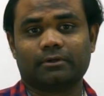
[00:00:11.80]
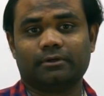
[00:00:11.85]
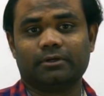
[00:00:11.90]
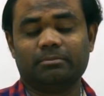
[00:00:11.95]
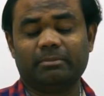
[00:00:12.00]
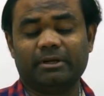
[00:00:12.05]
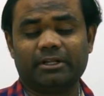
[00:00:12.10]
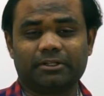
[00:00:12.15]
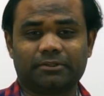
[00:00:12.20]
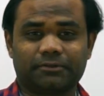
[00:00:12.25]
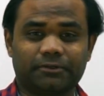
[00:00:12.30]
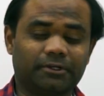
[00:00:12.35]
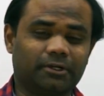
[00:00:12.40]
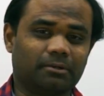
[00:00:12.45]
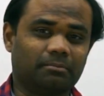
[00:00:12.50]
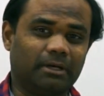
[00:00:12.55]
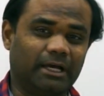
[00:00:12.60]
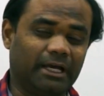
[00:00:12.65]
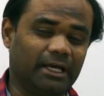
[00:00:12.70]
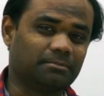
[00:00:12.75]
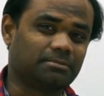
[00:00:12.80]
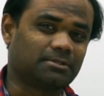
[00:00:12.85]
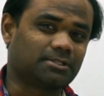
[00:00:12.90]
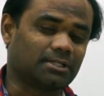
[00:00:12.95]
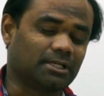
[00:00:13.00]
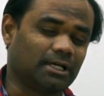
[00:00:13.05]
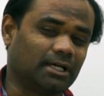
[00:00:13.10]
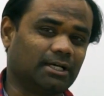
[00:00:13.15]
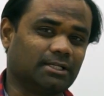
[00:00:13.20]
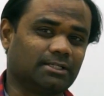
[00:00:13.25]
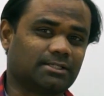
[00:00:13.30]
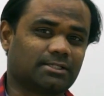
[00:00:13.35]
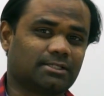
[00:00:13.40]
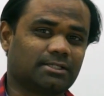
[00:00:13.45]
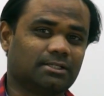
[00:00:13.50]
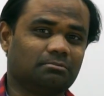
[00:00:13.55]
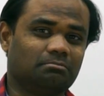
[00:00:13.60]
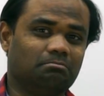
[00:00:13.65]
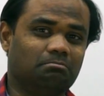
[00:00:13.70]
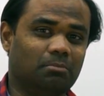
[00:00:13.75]
Remainder Theorem helps us
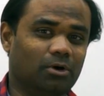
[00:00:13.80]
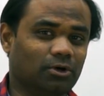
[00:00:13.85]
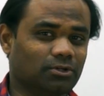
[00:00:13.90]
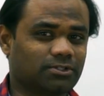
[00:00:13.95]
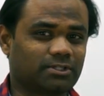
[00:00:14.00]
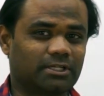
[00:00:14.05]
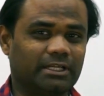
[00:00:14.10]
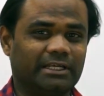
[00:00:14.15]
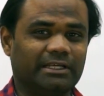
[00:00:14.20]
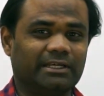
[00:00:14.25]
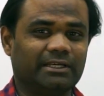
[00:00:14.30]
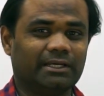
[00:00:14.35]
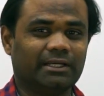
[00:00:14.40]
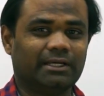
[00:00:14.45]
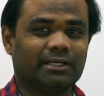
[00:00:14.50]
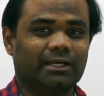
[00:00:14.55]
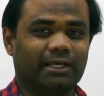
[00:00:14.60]
mostly